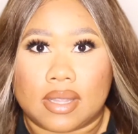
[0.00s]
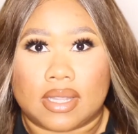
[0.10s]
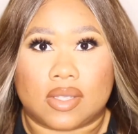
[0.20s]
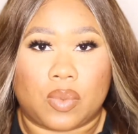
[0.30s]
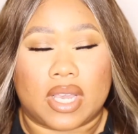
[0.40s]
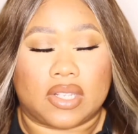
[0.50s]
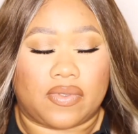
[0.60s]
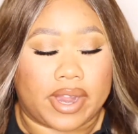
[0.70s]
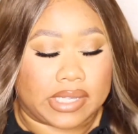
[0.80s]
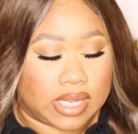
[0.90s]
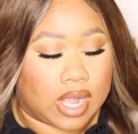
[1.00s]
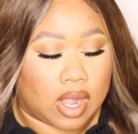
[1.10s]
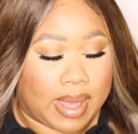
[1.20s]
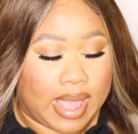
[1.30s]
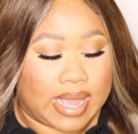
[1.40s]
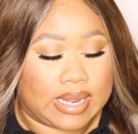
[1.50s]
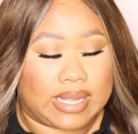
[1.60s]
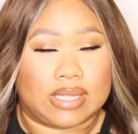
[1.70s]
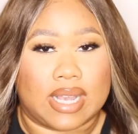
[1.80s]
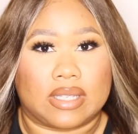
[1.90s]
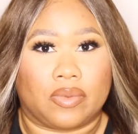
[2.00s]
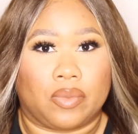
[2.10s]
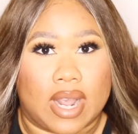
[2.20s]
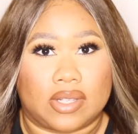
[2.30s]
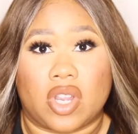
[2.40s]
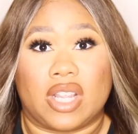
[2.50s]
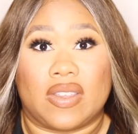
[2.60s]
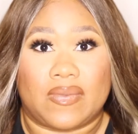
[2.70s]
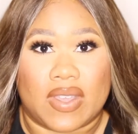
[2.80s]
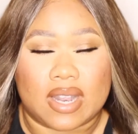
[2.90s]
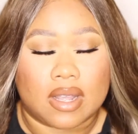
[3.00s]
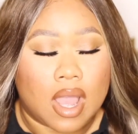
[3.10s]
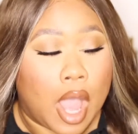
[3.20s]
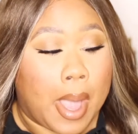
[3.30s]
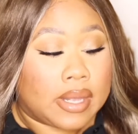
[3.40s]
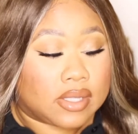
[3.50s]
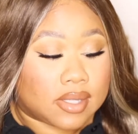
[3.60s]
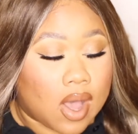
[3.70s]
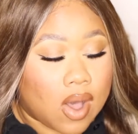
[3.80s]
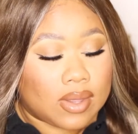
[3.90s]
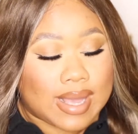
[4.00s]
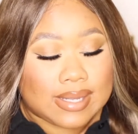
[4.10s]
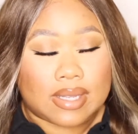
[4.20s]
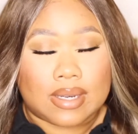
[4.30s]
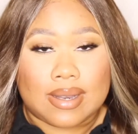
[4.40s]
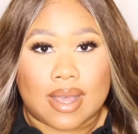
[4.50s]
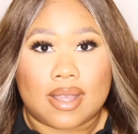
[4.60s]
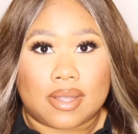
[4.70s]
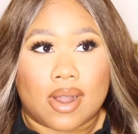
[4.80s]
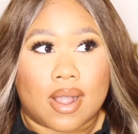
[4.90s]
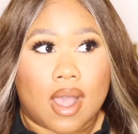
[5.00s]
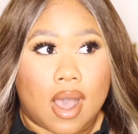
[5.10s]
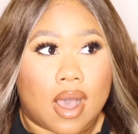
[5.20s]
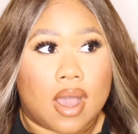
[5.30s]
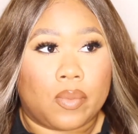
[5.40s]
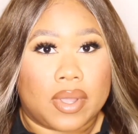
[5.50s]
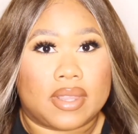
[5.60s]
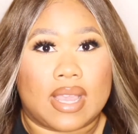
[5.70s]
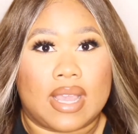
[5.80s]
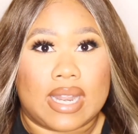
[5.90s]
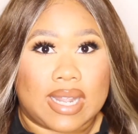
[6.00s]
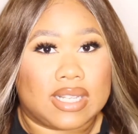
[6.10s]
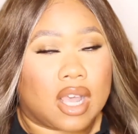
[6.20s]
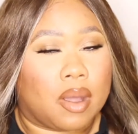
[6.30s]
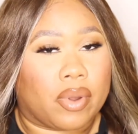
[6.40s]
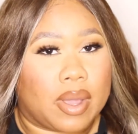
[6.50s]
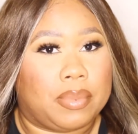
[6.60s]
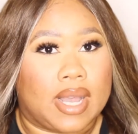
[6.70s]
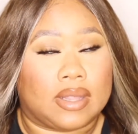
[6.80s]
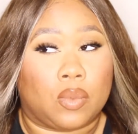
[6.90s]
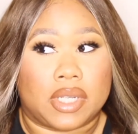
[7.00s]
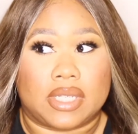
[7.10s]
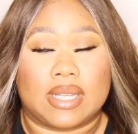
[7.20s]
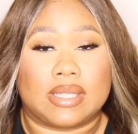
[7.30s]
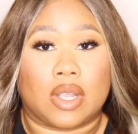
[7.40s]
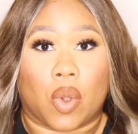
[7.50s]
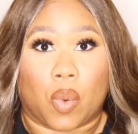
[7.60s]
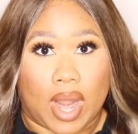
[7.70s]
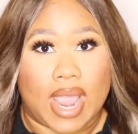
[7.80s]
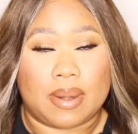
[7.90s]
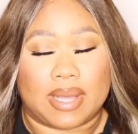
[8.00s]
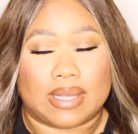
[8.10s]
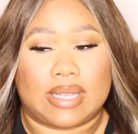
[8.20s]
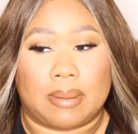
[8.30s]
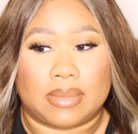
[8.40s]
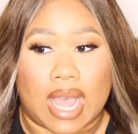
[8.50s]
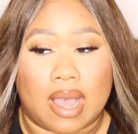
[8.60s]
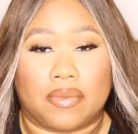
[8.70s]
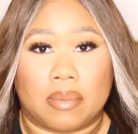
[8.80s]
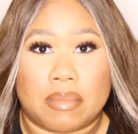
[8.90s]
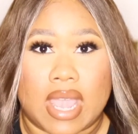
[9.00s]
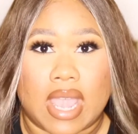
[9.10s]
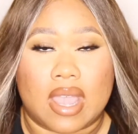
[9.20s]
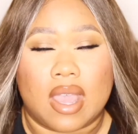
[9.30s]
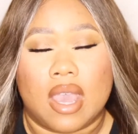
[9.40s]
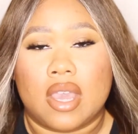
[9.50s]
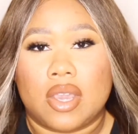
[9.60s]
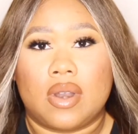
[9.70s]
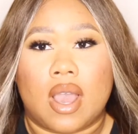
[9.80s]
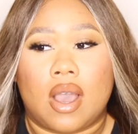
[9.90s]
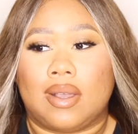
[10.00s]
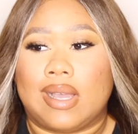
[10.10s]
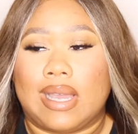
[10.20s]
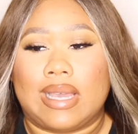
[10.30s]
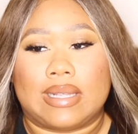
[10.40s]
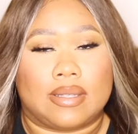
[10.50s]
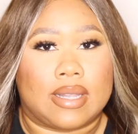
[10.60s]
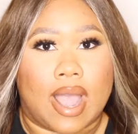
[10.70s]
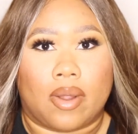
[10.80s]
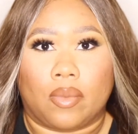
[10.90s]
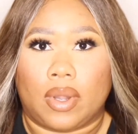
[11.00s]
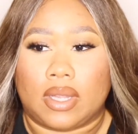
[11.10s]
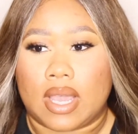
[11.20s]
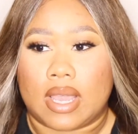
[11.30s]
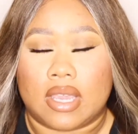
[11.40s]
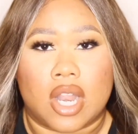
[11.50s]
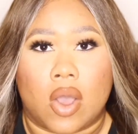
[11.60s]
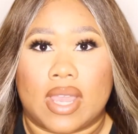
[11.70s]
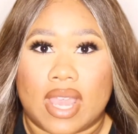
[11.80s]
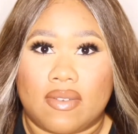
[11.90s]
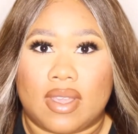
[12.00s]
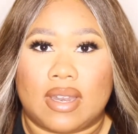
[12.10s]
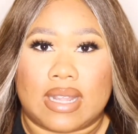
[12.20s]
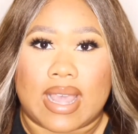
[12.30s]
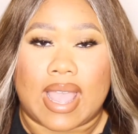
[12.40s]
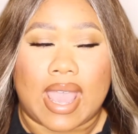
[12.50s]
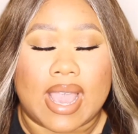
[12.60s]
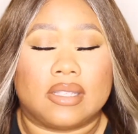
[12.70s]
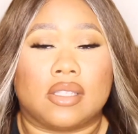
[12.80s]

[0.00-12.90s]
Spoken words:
This wig is very snug on my head. It doesn't necessarily fit, so that's another con with it. It does come pre-plucked, which is great, but at the same time for me, it's not really given in that case.